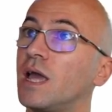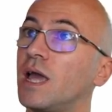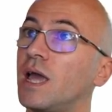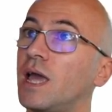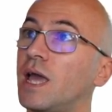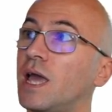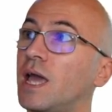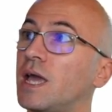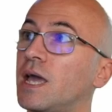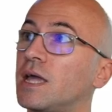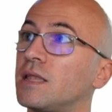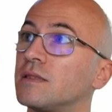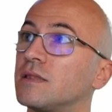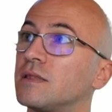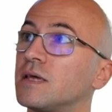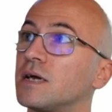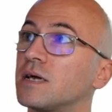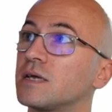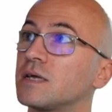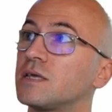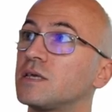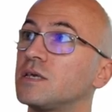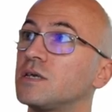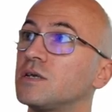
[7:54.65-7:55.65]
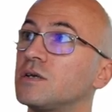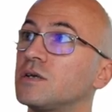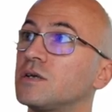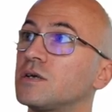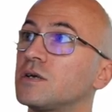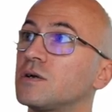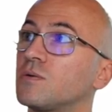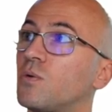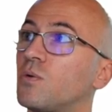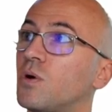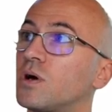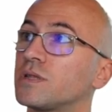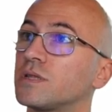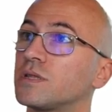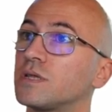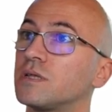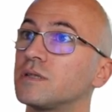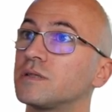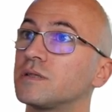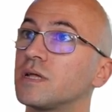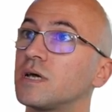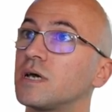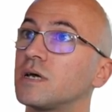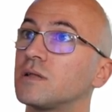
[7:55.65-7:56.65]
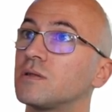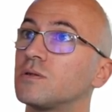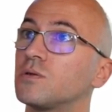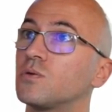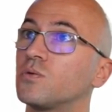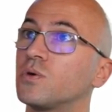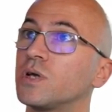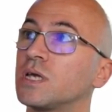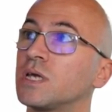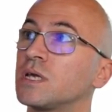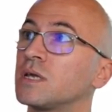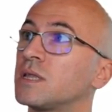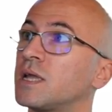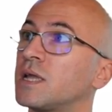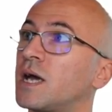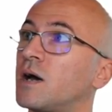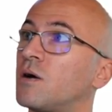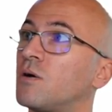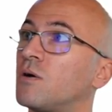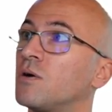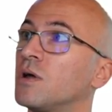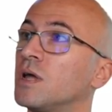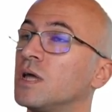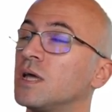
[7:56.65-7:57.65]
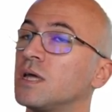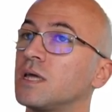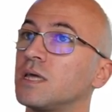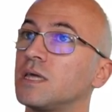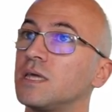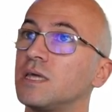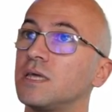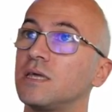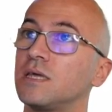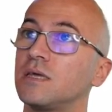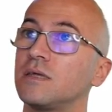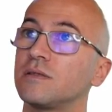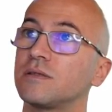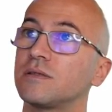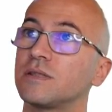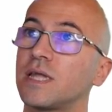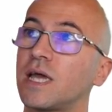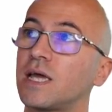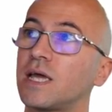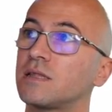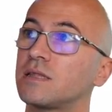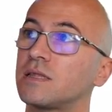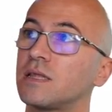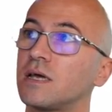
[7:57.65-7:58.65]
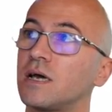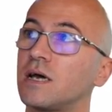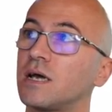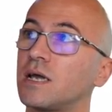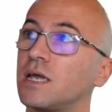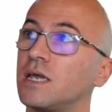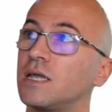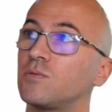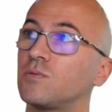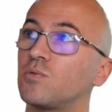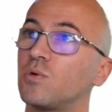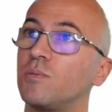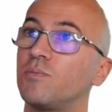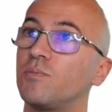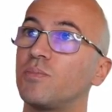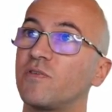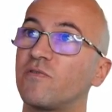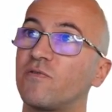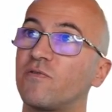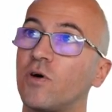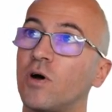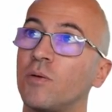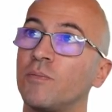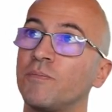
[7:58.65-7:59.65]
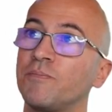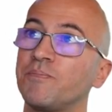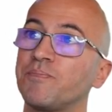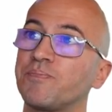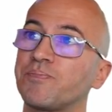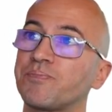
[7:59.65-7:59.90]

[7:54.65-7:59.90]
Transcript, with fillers: And uh, here what is uh, doing now is that uh, it will perform